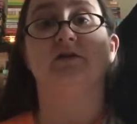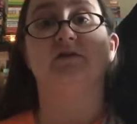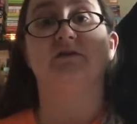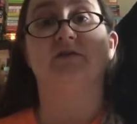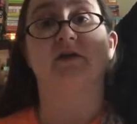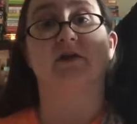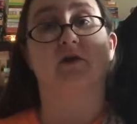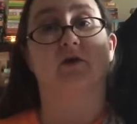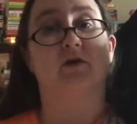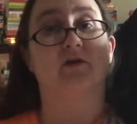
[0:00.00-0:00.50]

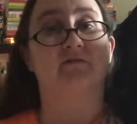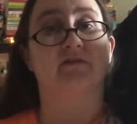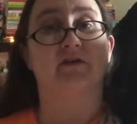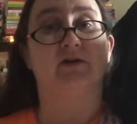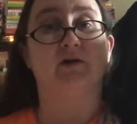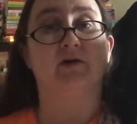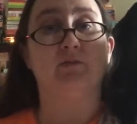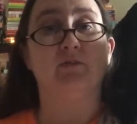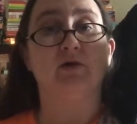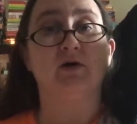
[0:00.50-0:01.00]
they are
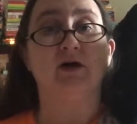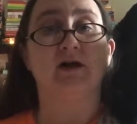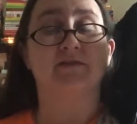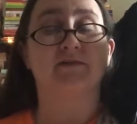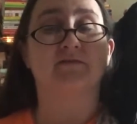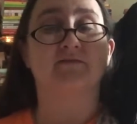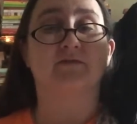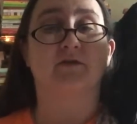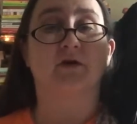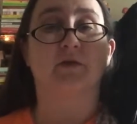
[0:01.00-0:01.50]
available at
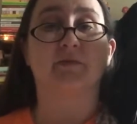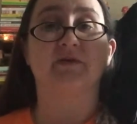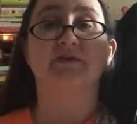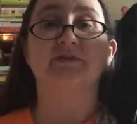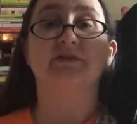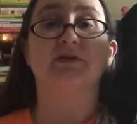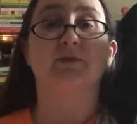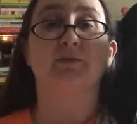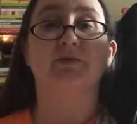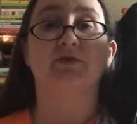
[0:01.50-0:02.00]
the
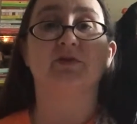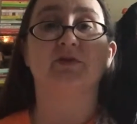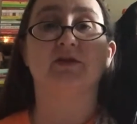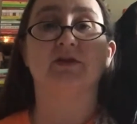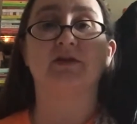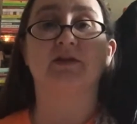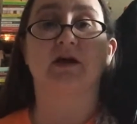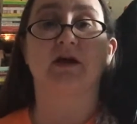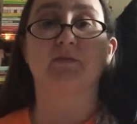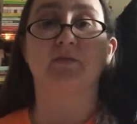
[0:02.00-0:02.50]
Farmington Community
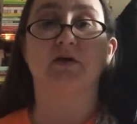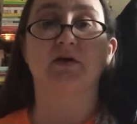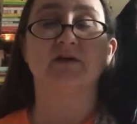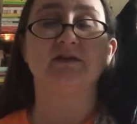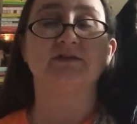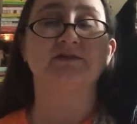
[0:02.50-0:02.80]
Library,